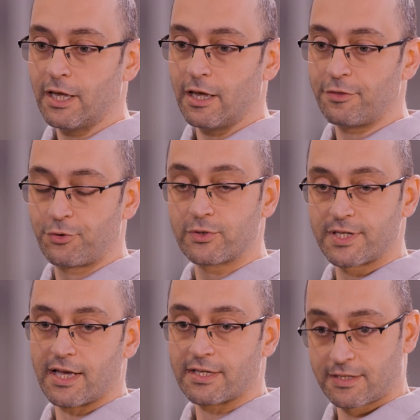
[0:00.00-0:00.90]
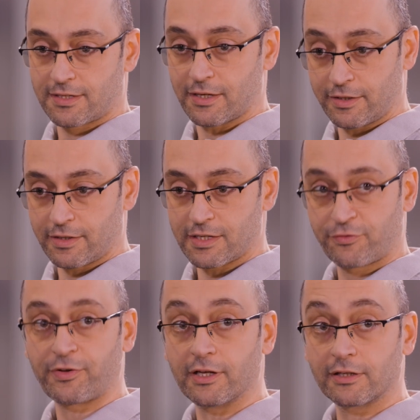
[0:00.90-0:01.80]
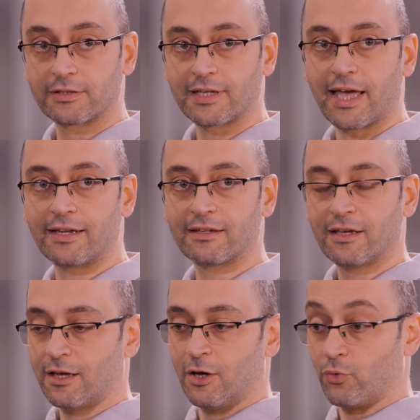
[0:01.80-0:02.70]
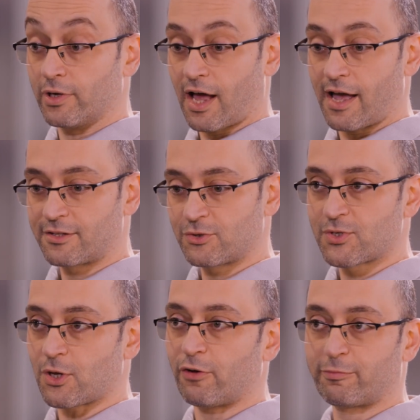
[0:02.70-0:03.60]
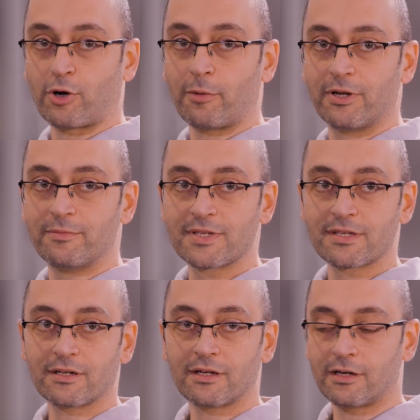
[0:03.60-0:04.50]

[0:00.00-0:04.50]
enthusiasts in this field, and we like to solve problems.